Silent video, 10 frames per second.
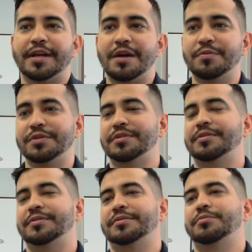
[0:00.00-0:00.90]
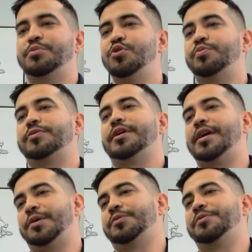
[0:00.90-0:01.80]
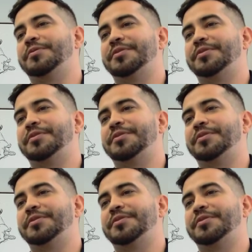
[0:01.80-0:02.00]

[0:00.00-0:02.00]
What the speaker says: I was pooped out.